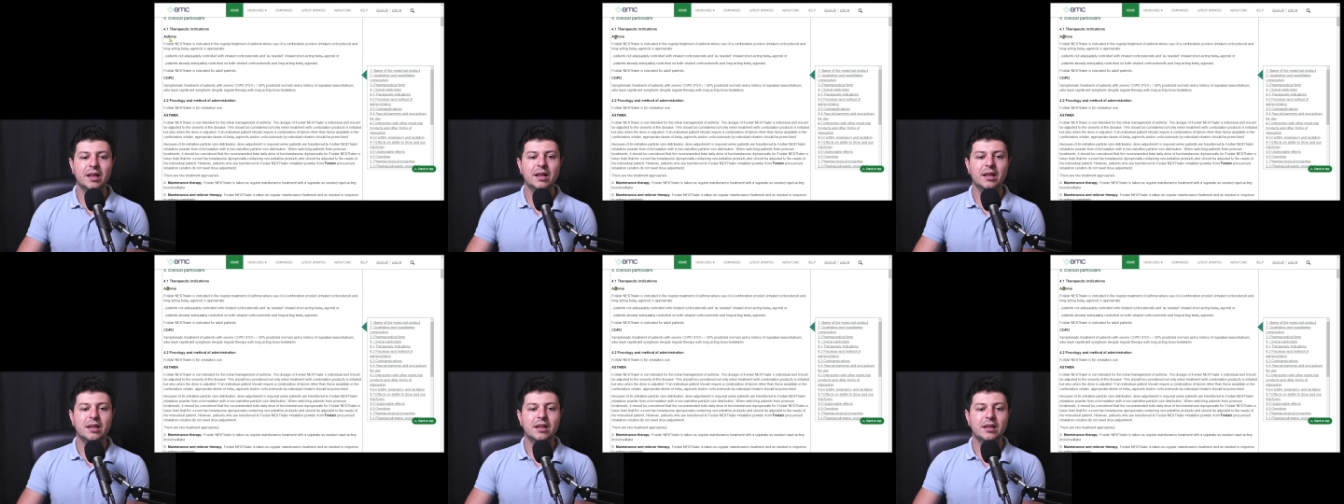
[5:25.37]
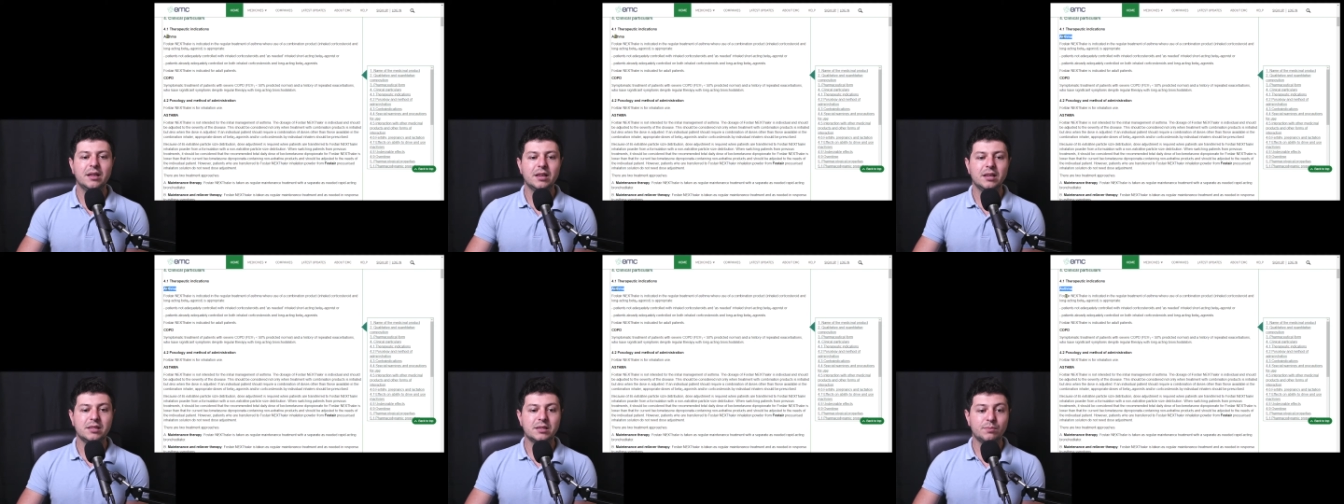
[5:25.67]

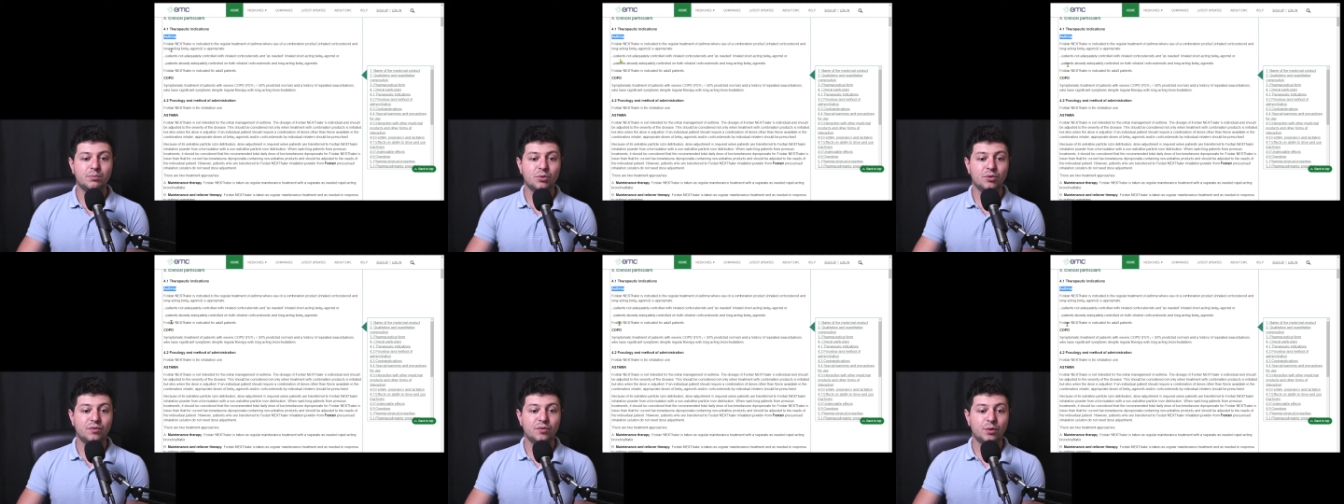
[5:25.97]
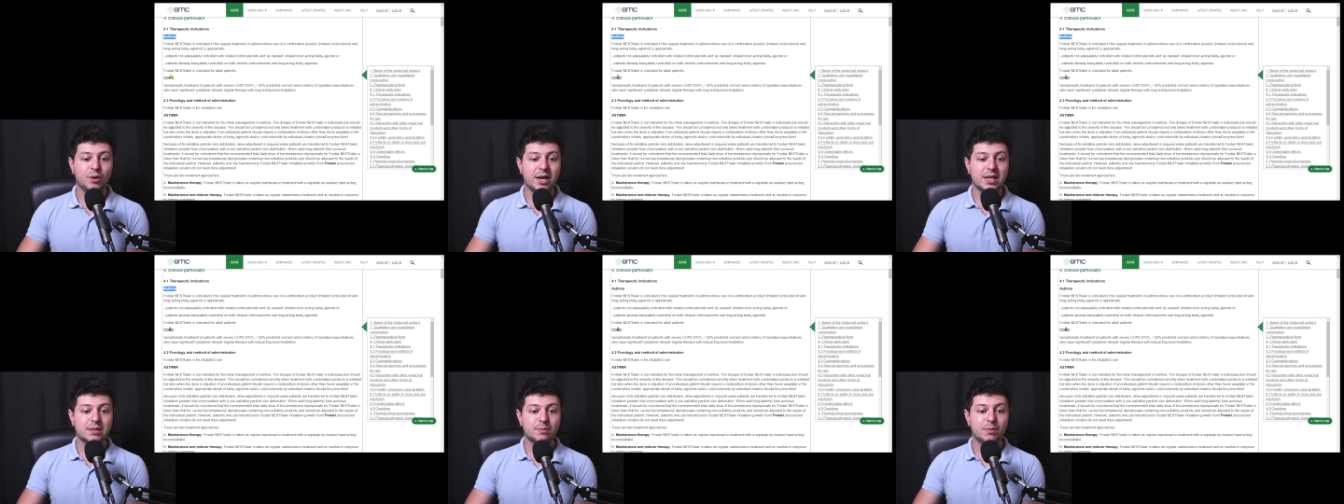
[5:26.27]
It's approved for
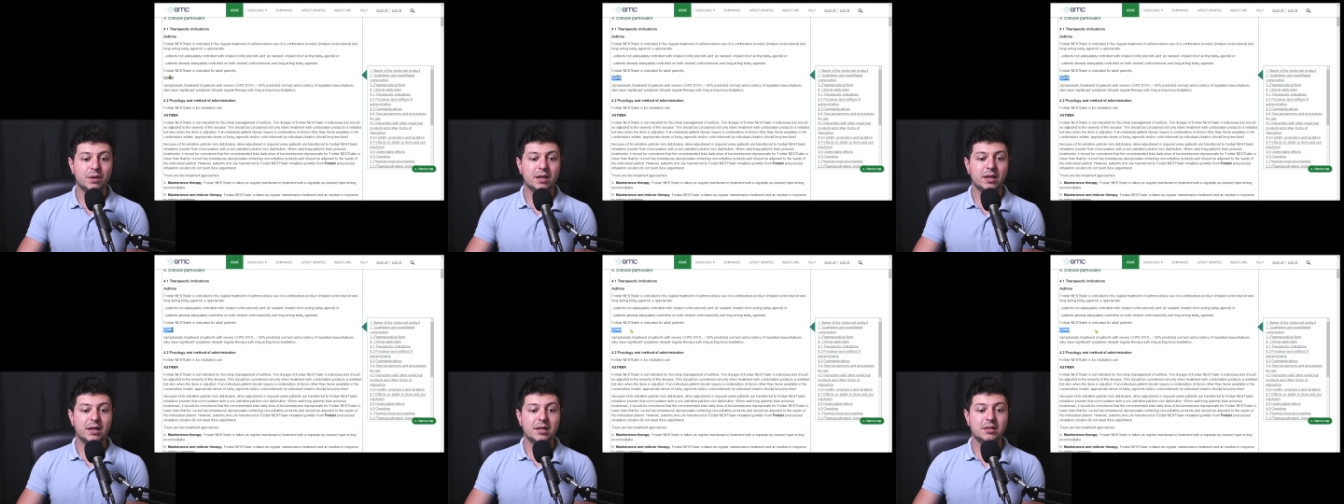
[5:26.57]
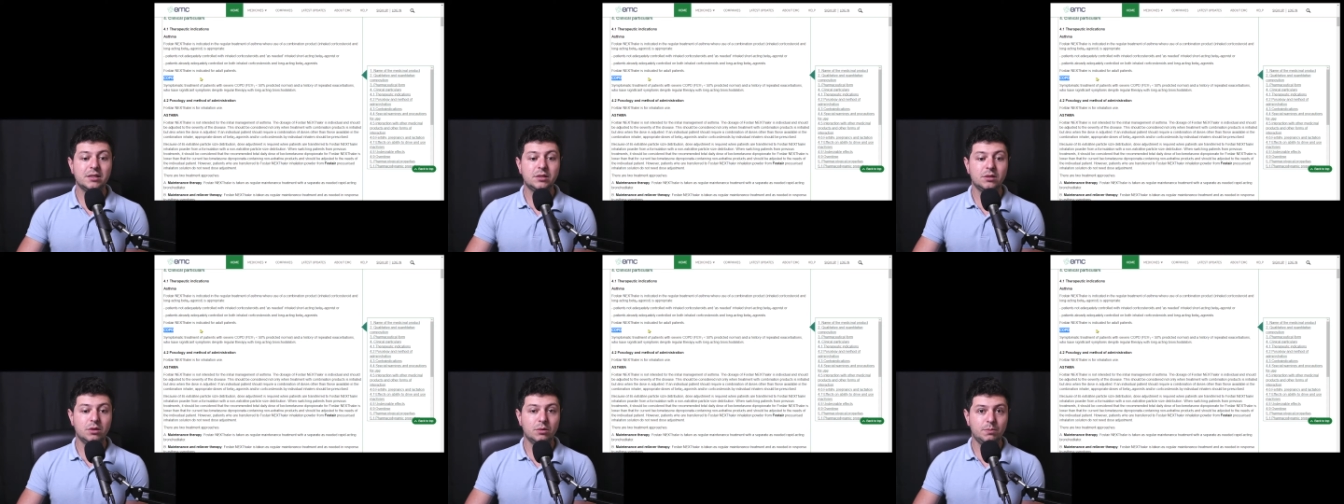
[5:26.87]
asthma and
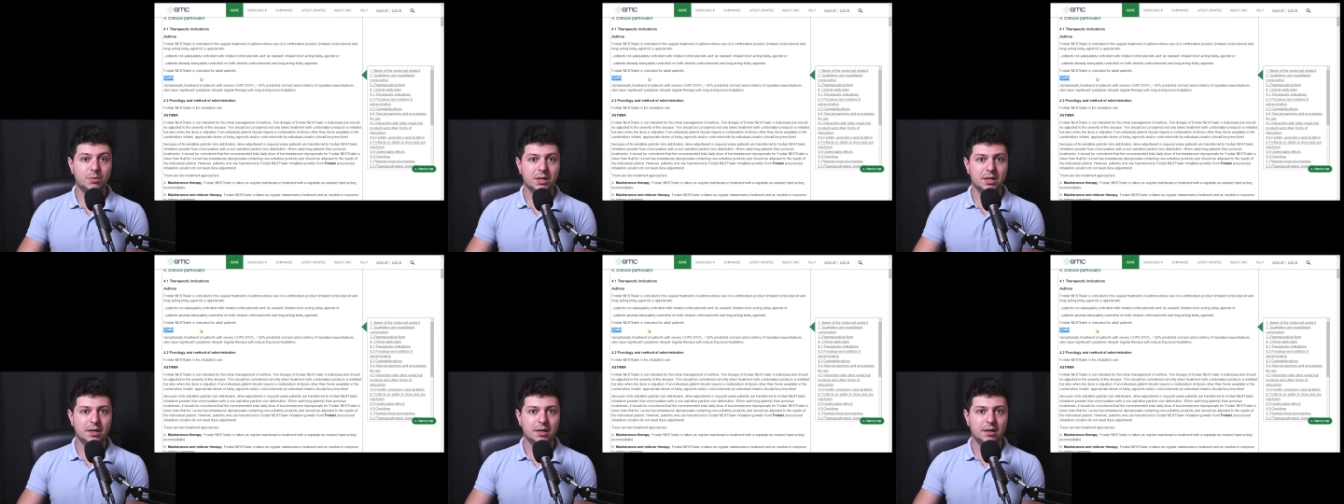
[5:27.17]
COPD,